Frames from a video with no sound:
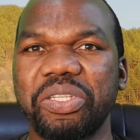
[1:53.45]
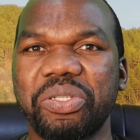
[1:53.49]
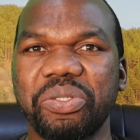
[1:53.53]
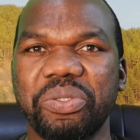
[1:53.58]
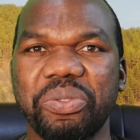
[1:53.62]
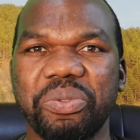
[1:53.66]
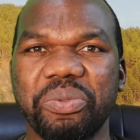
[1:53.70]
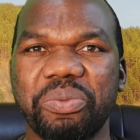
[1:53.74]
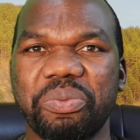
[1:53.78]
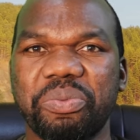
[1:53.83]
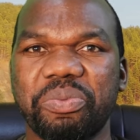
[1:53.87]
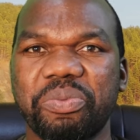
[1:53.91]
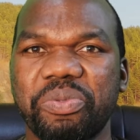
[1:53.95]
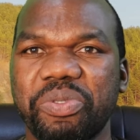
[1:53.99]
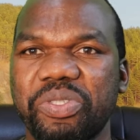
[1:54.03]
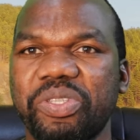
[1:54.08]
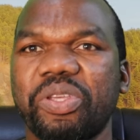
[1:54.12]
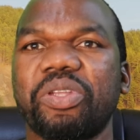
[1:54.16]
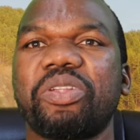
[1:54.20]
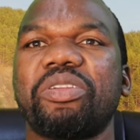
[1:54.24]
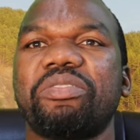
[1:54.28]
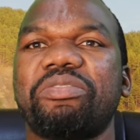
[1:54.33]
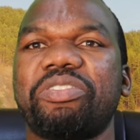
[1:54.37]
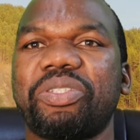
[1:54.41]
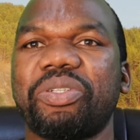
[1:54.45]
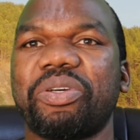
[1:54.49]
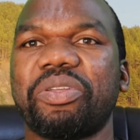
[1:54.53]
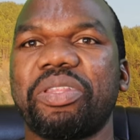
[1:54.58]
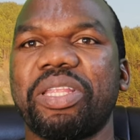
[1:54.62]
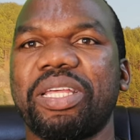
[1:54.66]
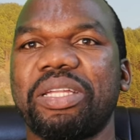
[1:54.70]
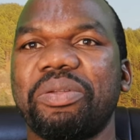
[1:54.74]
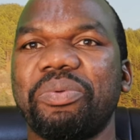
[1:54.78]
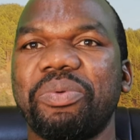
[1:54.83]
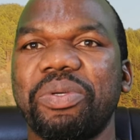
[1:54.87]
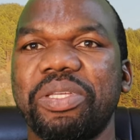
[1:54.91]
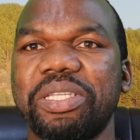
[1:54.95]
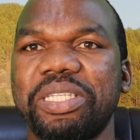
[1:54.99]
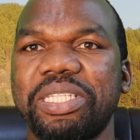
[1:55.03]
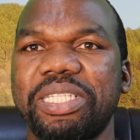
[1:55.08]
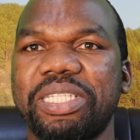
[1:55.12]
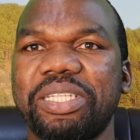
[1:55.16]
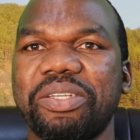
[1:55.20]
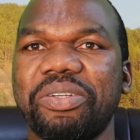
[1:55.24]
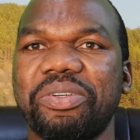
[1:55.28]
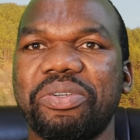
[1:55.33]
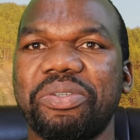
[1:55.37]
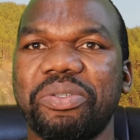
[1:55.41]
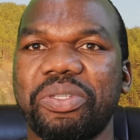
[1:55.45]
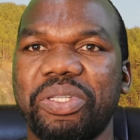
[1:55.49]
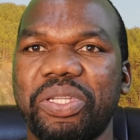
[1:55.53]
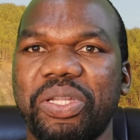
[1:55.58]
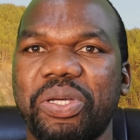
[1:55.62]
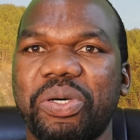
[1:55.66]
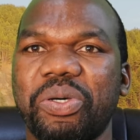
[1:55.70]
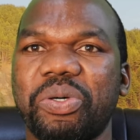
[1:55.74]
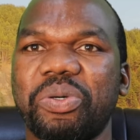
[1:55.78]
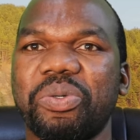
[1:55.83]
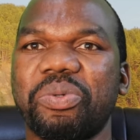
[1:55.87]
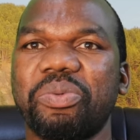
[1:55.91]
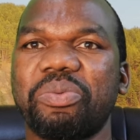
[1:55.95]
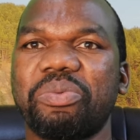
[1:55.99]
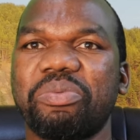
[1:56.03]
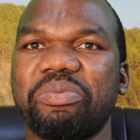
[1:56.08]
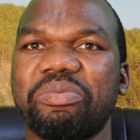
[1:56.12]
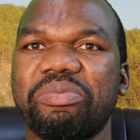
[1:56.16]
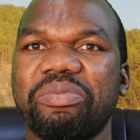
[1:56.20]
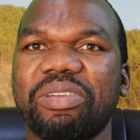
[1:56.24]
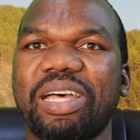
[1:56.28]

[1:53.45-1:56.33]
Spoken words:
to sort of show that we are still, you know,